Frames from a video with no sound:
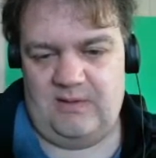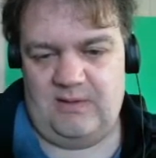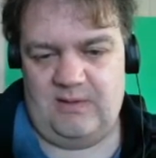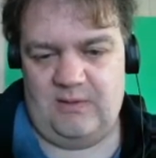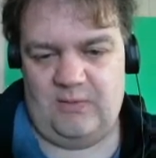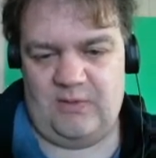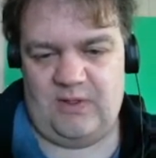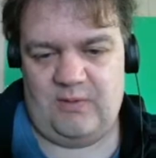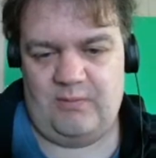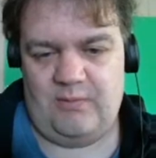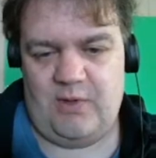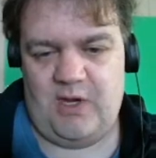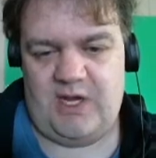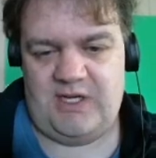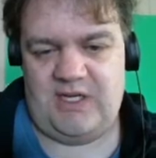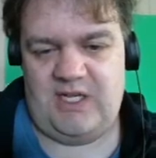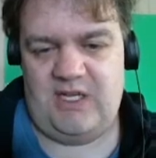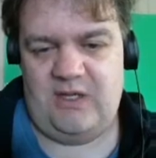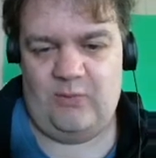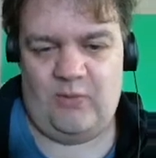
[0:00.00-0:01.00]
With a
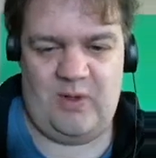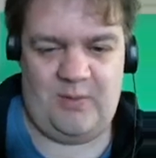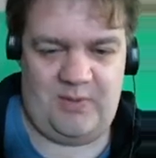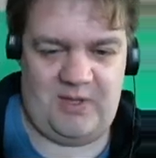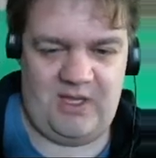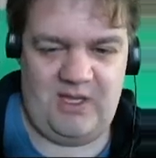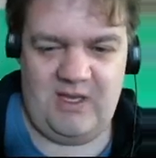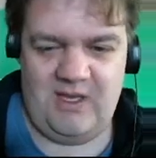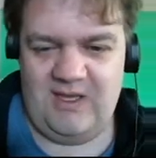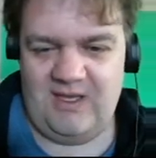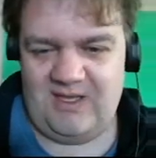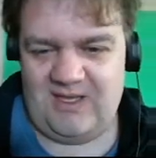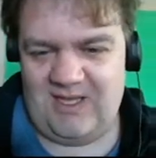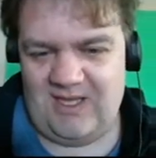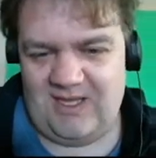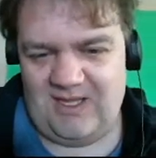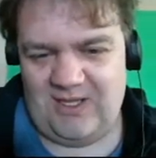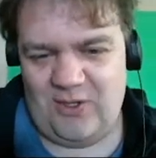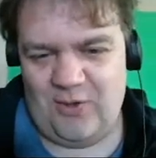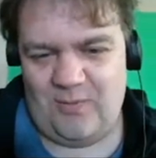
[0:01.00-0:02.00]
mighty, wimpy
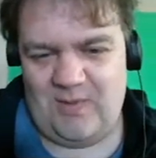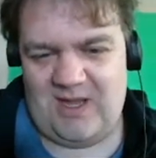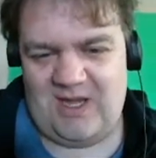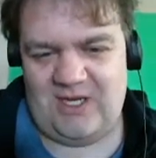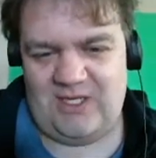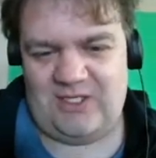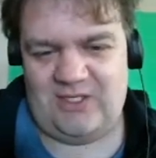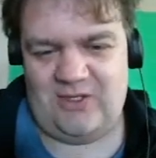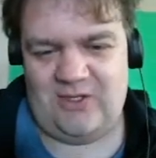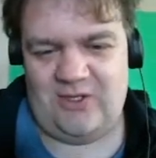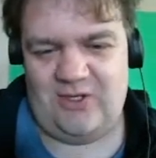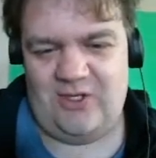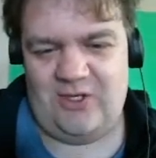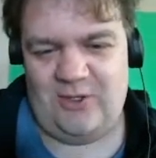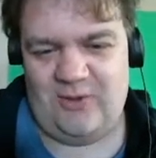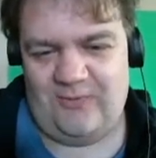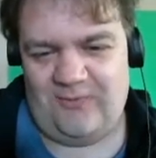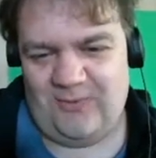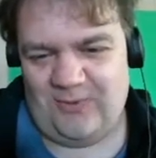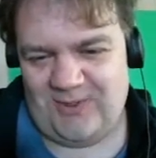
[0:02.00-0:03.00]
kick, you manage to hurt
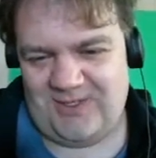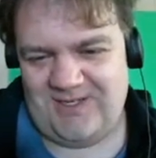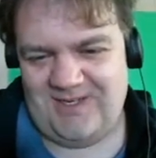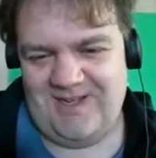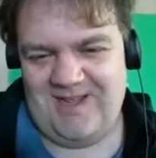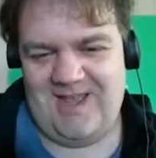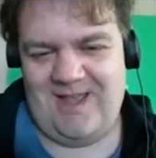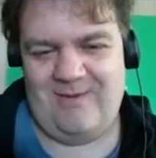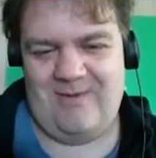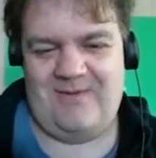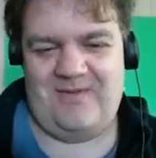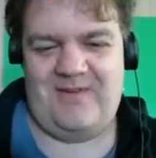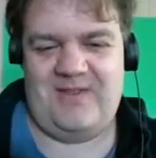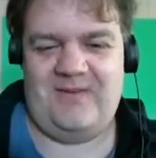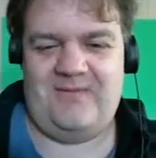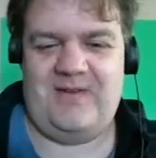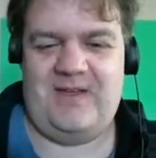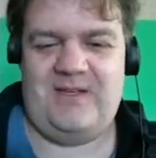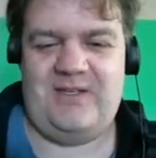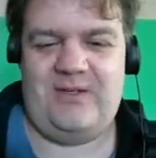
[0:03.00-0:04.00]
your foot. However,
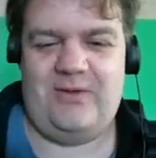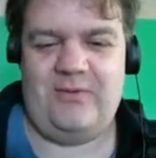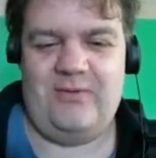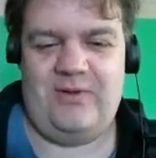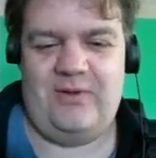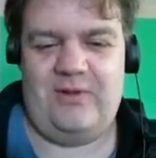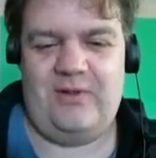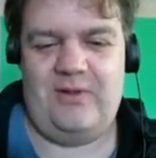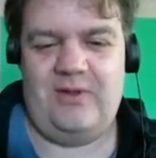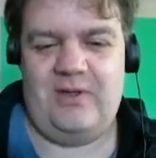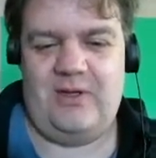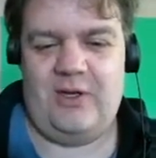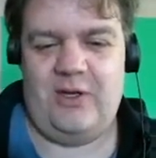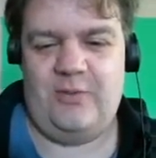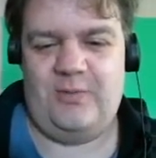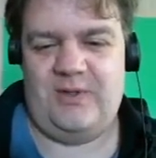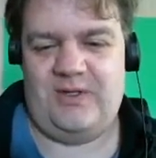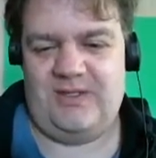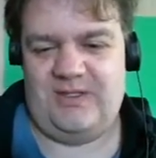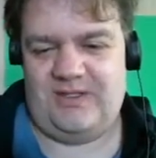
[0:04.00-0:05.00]
the vent grill
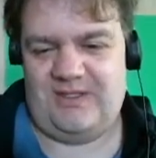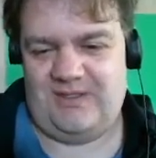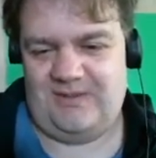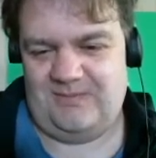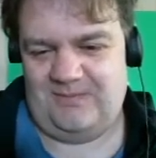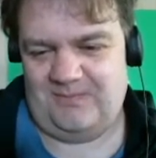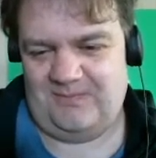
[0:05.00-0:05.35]
opens.